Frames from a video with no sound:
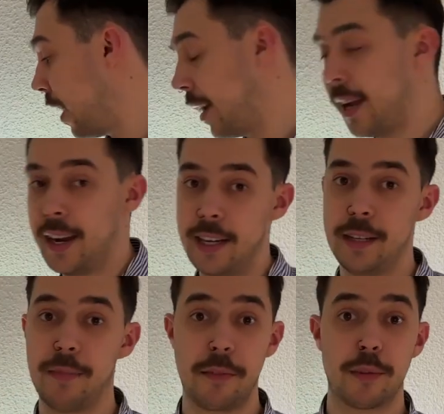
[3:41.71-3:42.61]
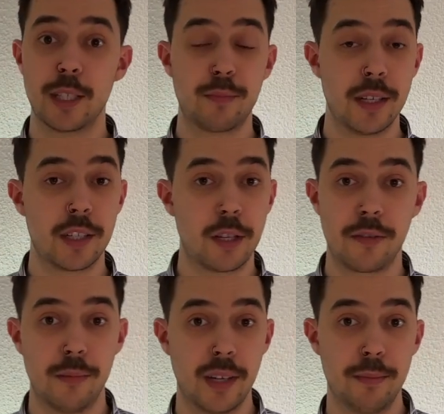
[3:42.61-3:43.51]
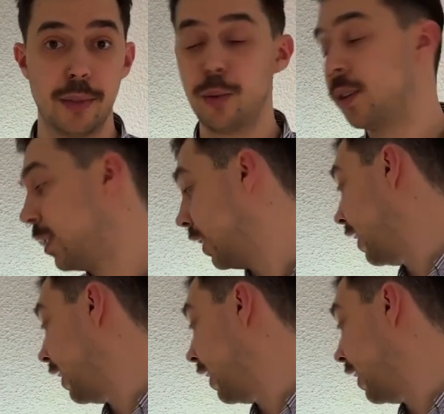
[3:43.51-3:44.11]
and my first printer from bamboo was the